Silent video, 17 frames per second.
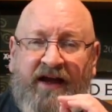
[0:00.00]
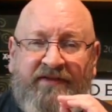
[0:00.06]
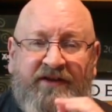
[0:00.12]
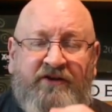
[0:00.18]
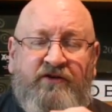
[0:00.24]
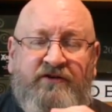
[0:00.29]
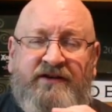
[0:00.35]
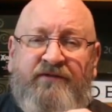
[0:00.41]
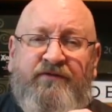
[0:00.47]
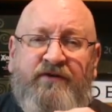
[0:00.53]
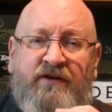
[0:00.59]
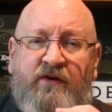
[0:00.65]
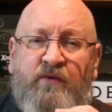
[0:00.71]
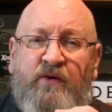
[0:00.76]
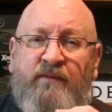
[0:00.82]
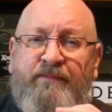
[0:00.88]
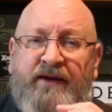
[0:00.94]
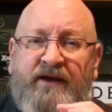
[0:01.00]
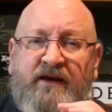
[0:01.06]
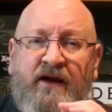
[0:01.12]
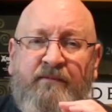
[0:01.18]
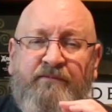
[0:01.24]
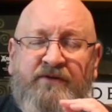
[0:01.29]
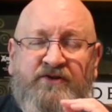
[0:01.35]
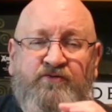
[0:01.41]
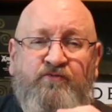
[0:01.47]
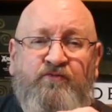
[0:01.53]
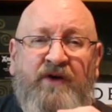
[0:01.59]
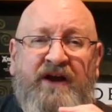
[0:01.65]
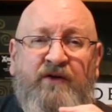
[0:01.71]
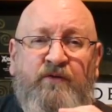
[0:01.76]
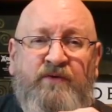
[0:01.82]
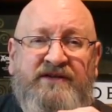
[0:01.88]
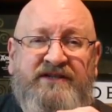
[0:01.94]
I think you're definitely going to want to pick up this
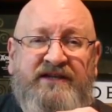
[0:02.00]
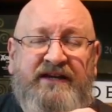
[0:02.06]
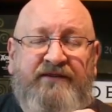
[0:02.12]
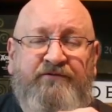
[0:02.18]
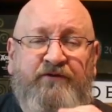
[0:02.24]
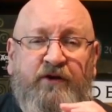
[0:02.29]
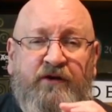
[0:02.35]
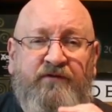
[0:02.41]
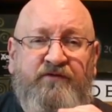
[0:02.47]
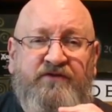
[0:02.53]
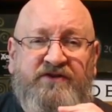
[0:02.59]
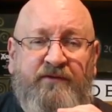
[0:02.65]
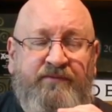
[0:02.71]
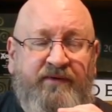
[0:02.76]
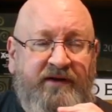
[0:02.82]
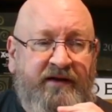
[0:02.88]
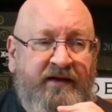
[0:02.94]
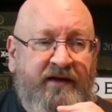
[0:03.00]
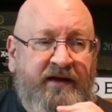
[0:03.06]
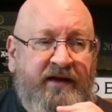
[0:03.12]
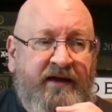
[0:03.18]
rye whiskey if you're looking for something